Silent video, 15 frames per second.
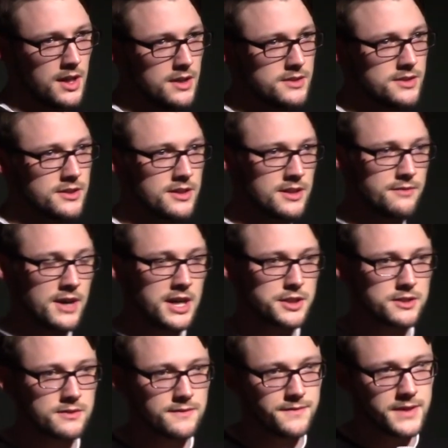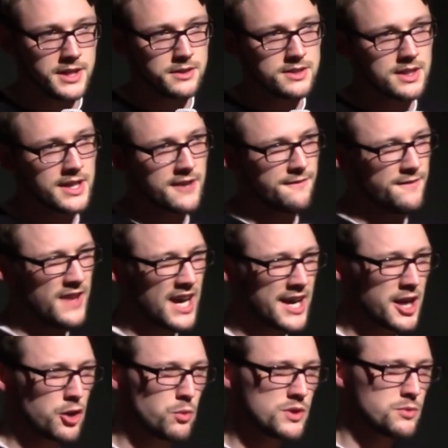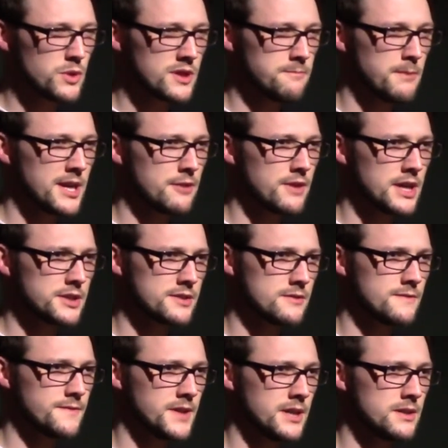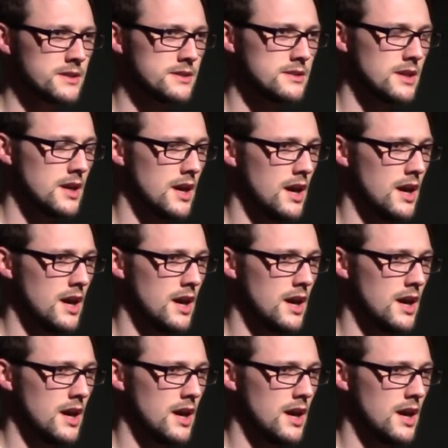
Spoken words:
certain irrational fears, like flying was one of my irrational fears.